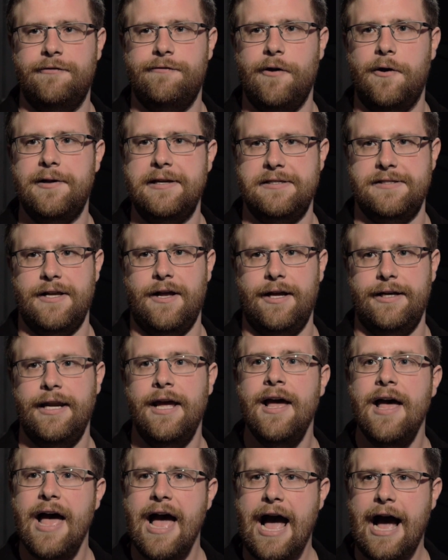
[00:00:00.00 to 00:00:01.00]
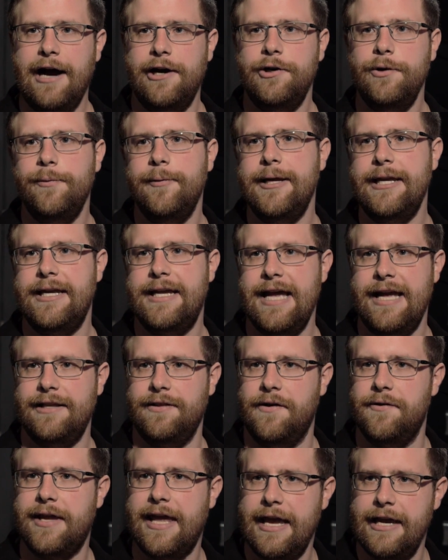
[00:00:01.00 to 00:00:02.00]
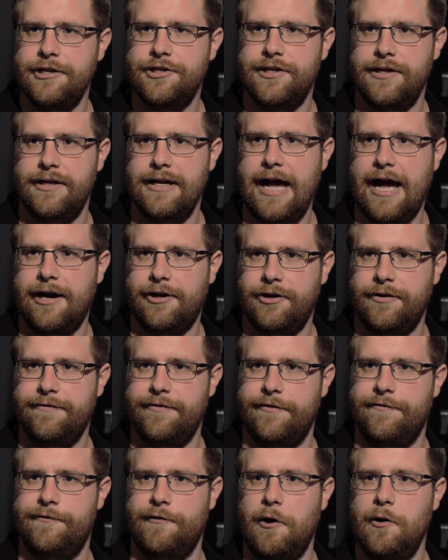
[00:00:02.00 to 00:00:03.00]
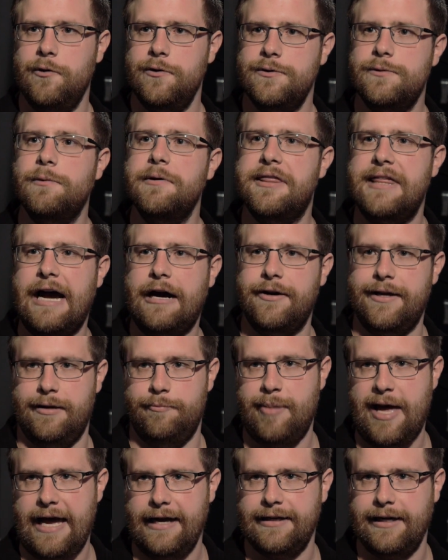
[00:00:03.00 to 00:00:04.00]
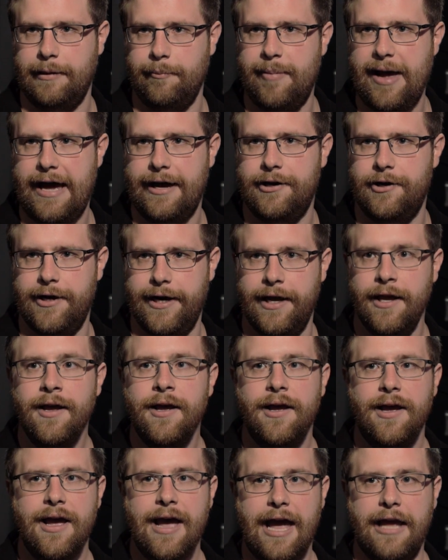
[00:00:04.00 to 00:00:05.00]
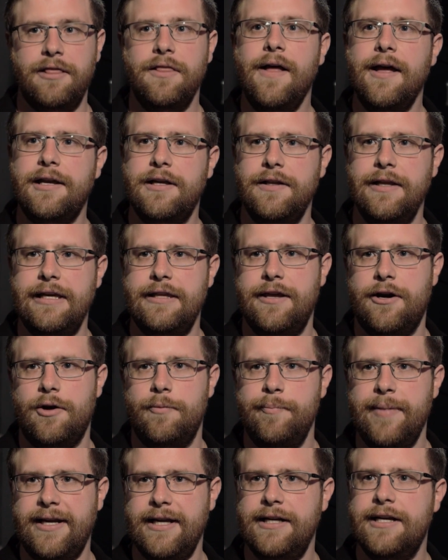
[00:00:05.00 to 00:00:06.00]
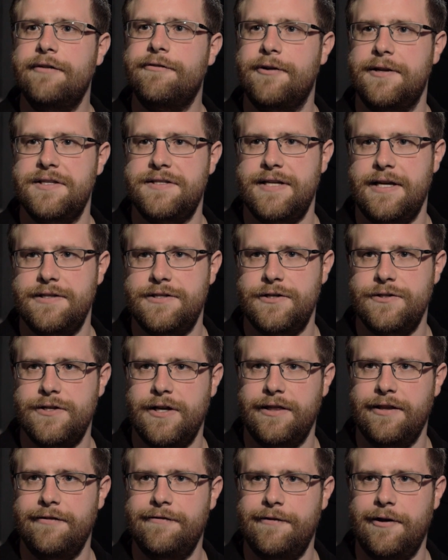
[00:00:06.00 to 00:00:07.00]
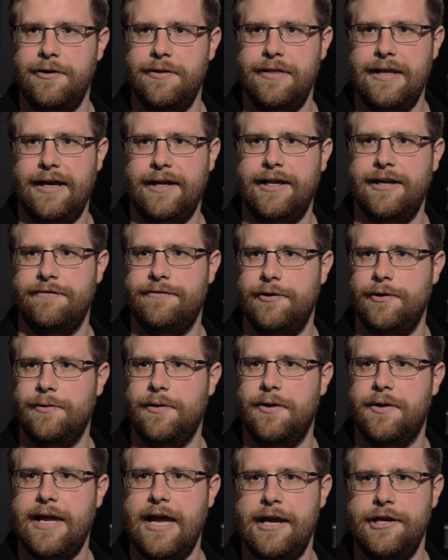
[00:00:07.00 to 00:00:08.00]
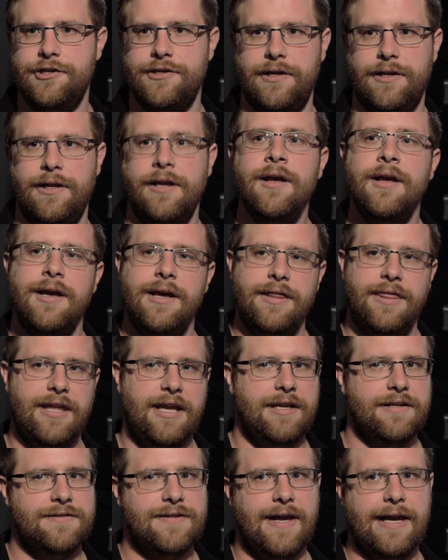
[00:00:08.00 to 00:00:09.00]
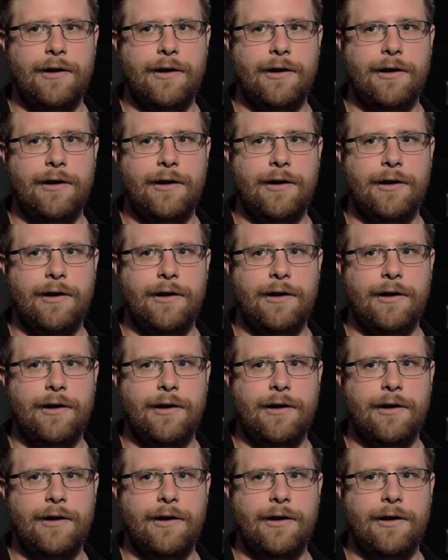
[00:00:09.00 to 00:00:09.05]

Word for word: been focused on how do we get location out of the phone without impacting battery. And luckily, there are many different sensors on the phone that give you location. Things